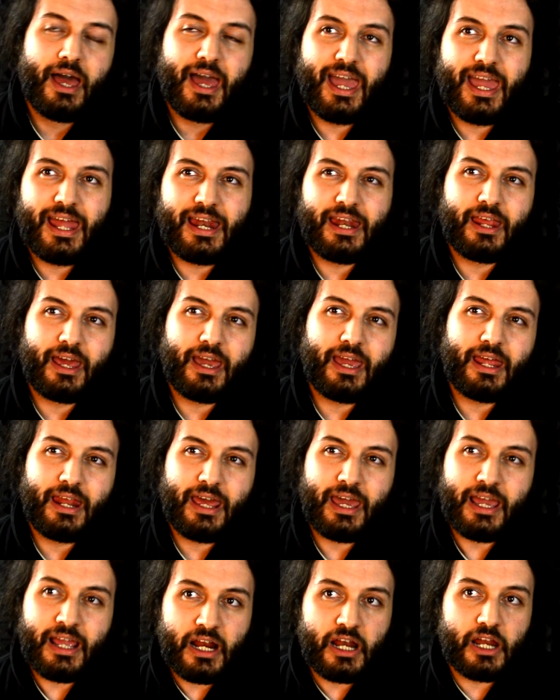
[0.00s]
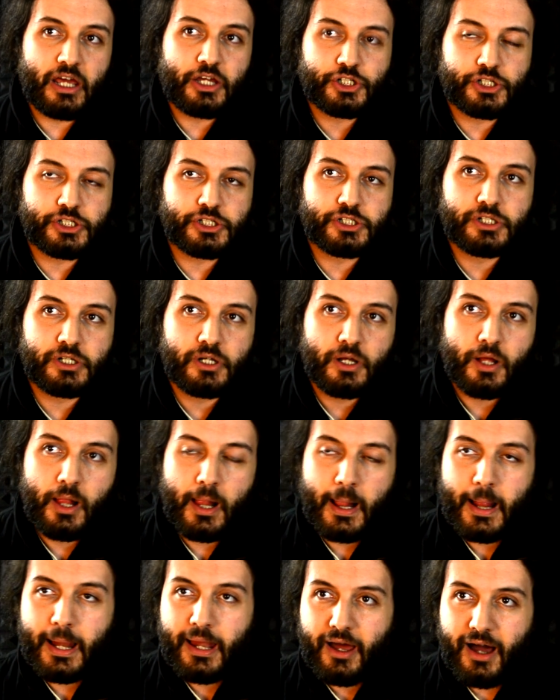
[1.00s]
in, in English,
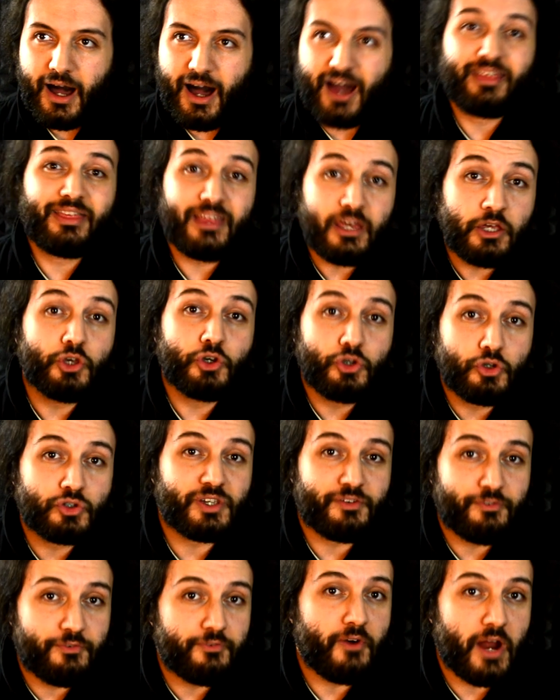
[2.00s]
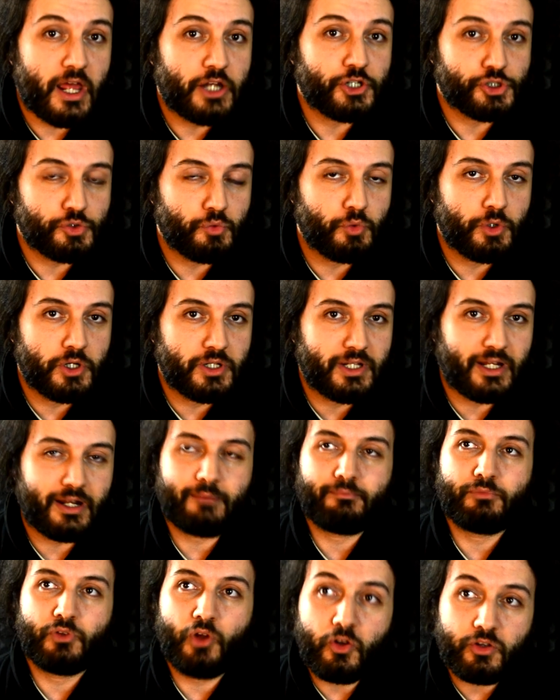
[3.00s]
I think you use a French word and
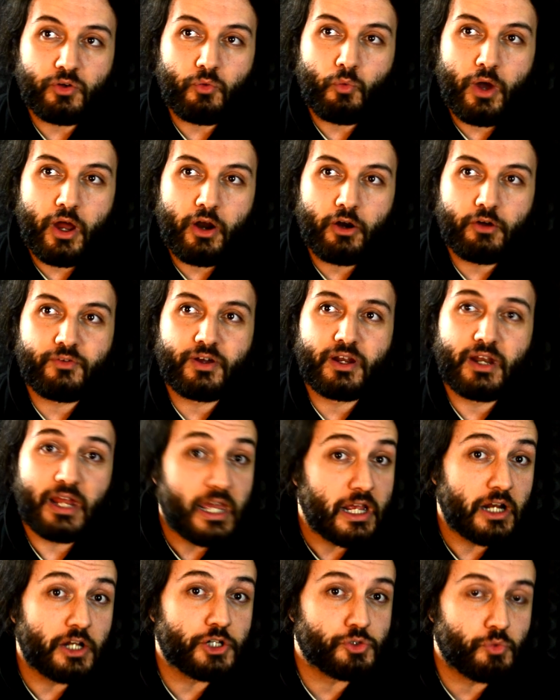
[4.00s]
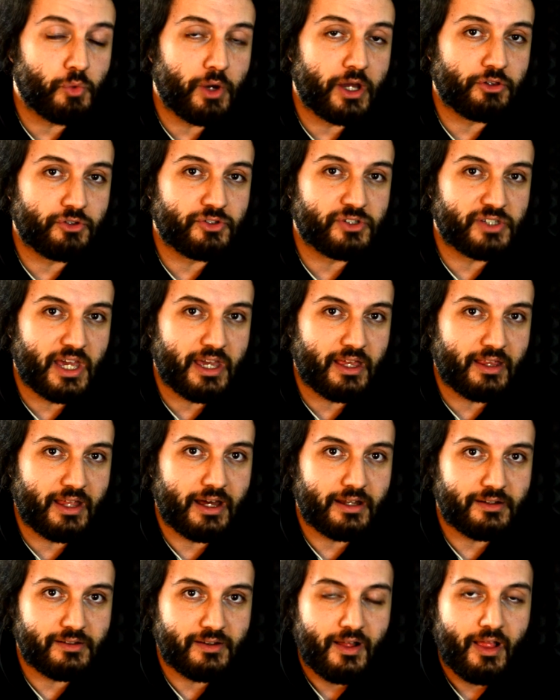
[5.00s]
I'm not aware of an English way to say
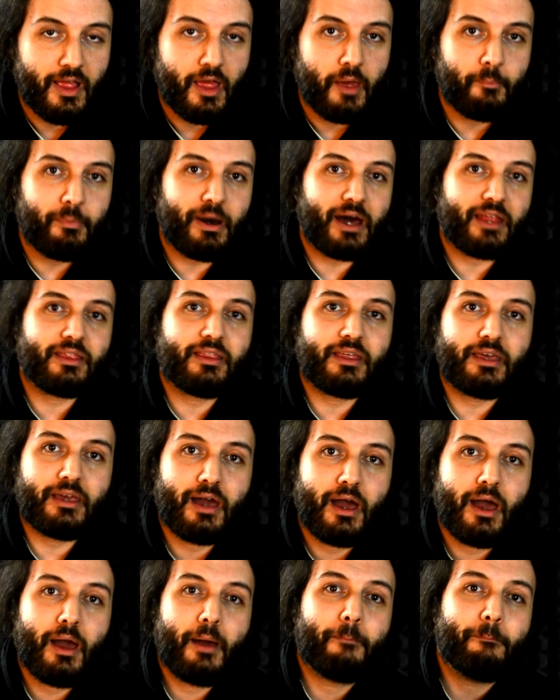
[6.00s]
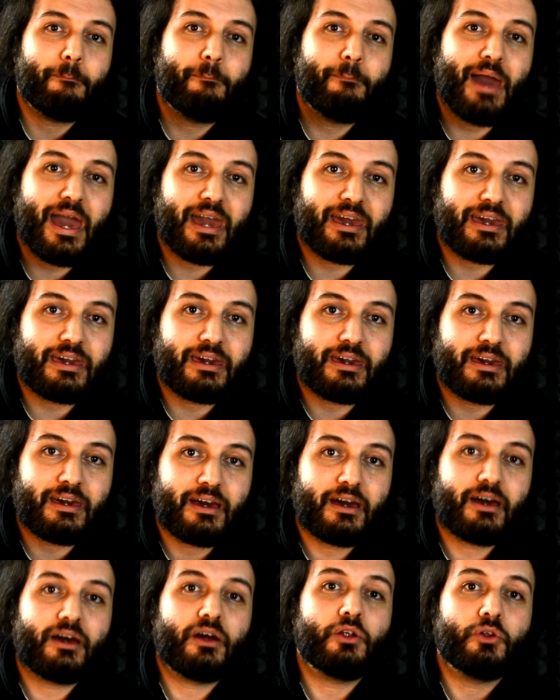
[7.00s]
that. But the bec
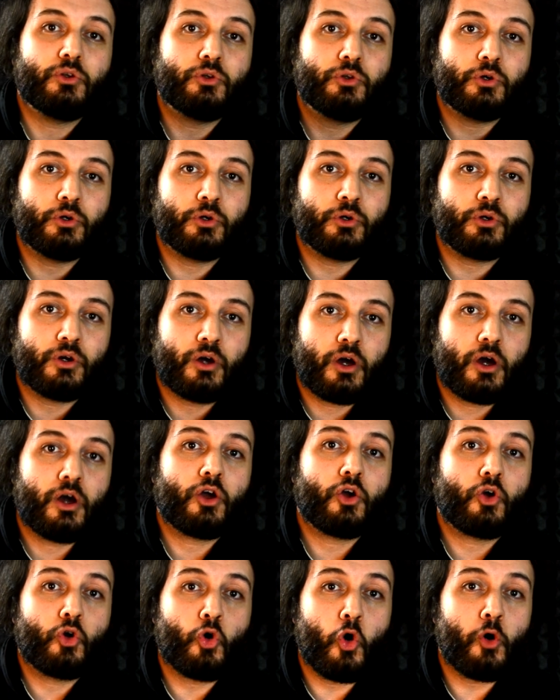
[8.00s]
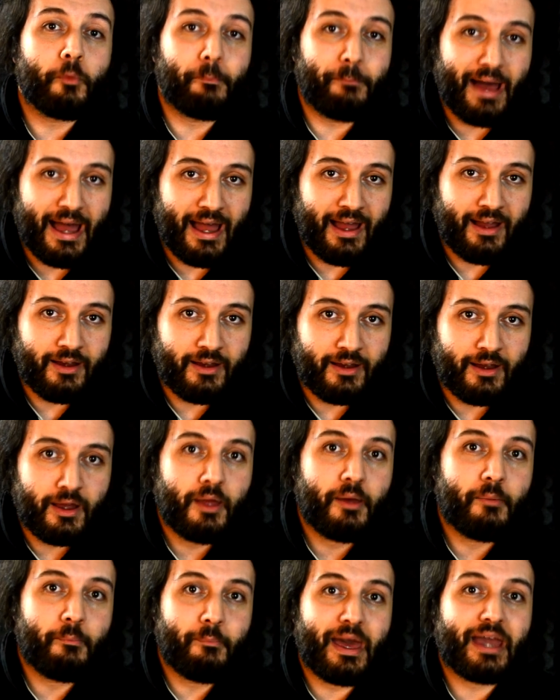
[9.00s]
de Corbin,
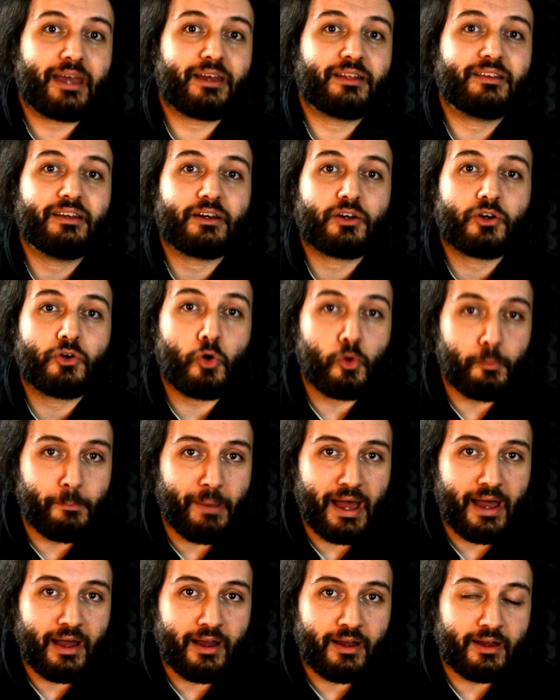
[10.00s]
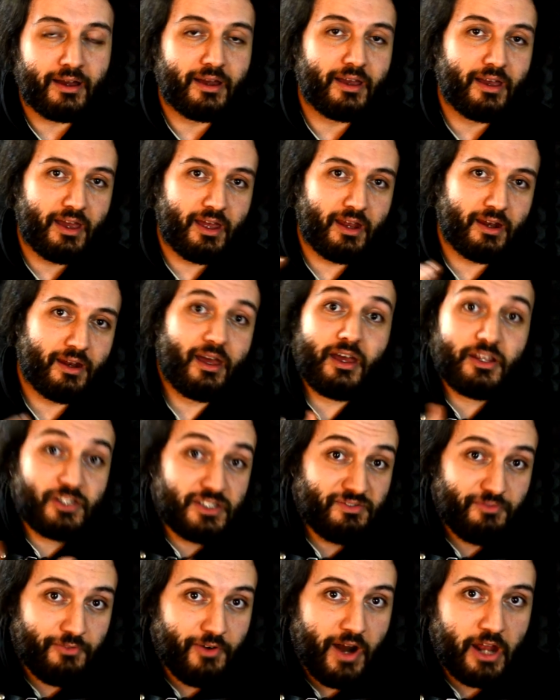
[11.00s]
bec de Corbin in
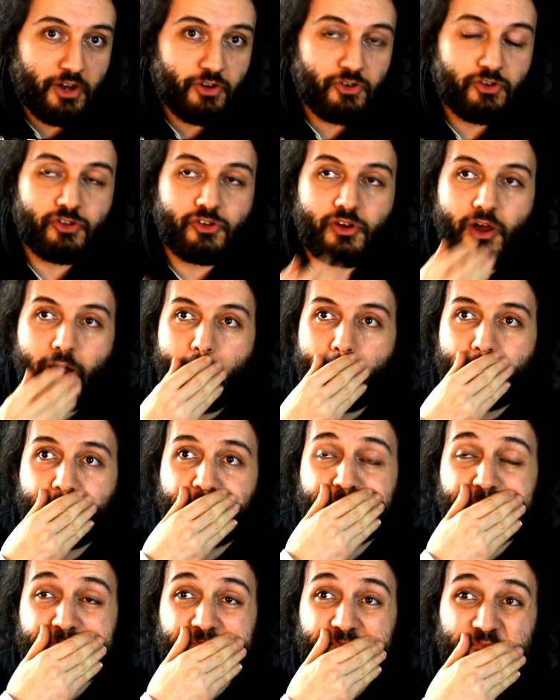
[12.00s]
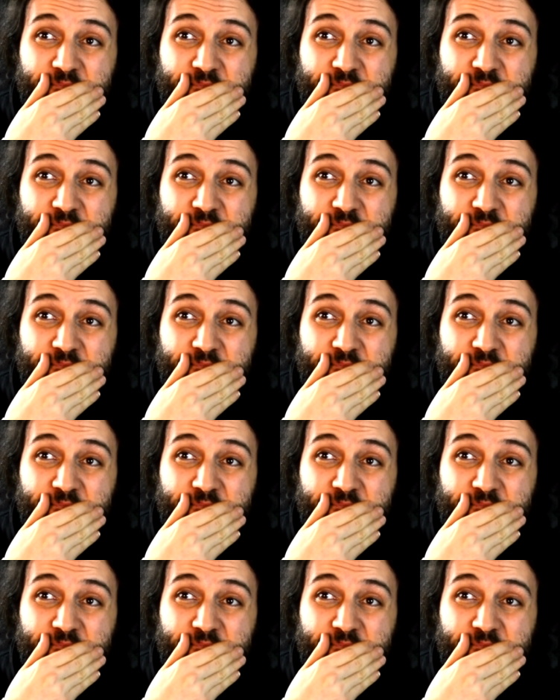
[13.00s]
it's French. Um,